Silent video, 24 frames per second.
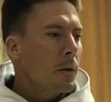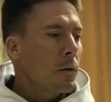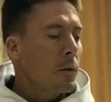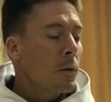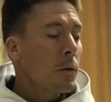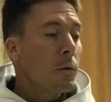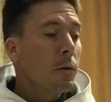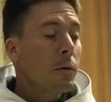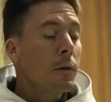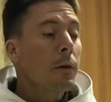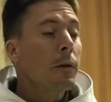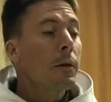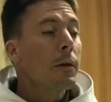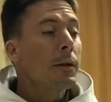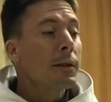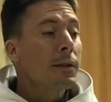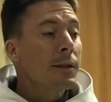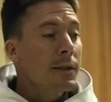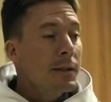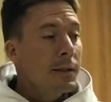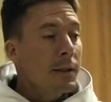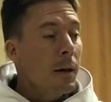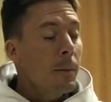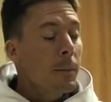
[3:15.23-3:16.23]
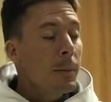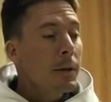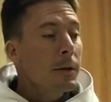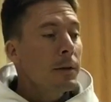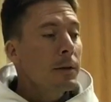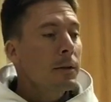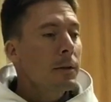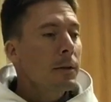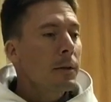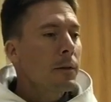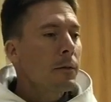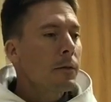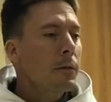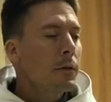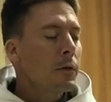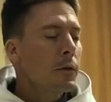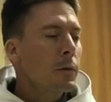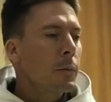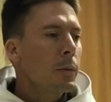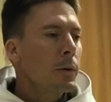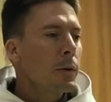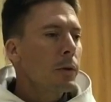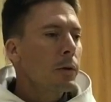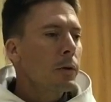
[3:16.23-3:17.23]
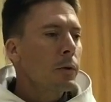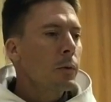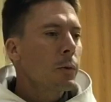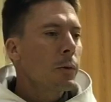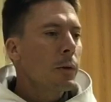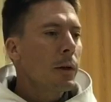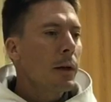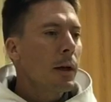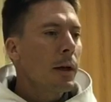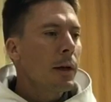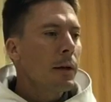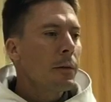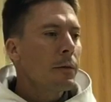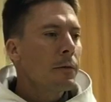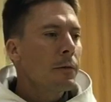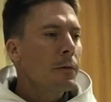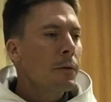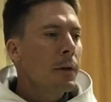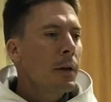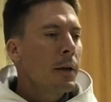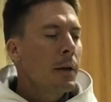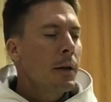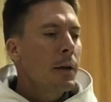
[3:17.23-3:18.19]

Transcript: to to the summit of the spiritual life.